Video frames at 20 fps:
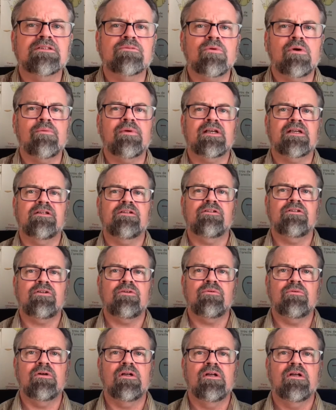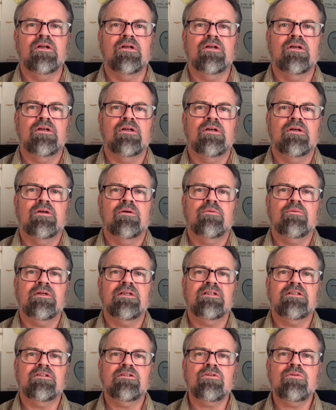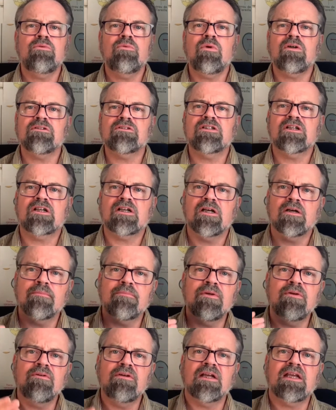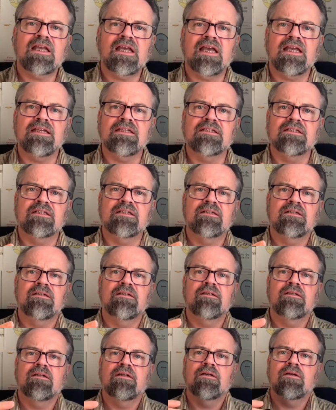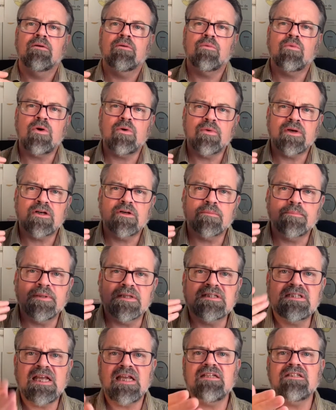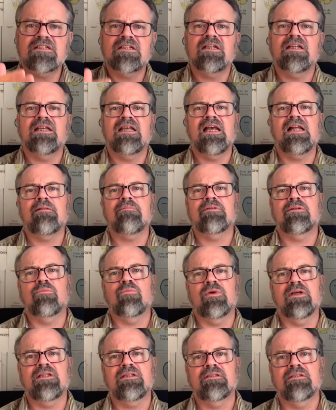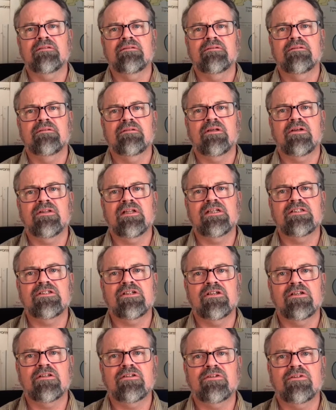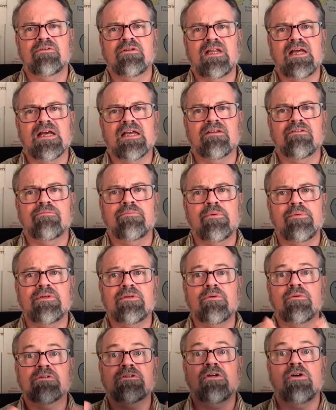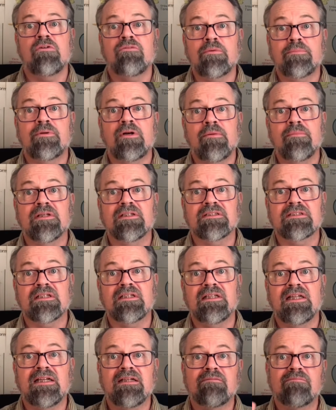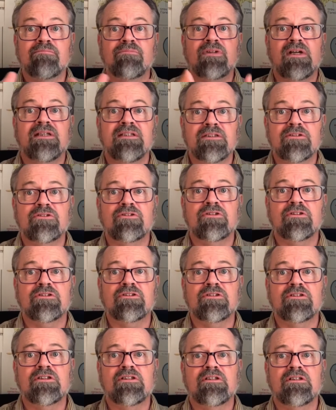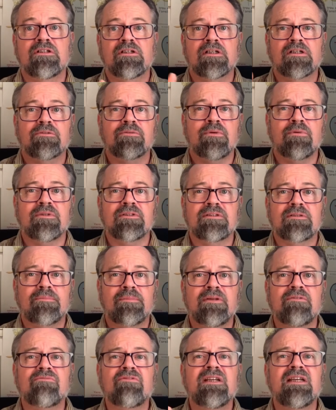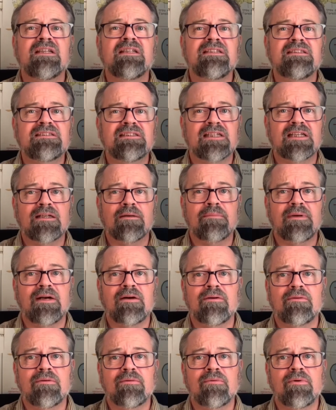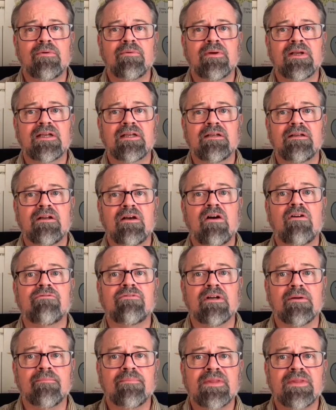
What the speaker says: what we can do. We do want to communicate what we could potentially help them with on their journey through life, but we don't want to overpromise and then break the trust, because we want to be realistic about what we can offer.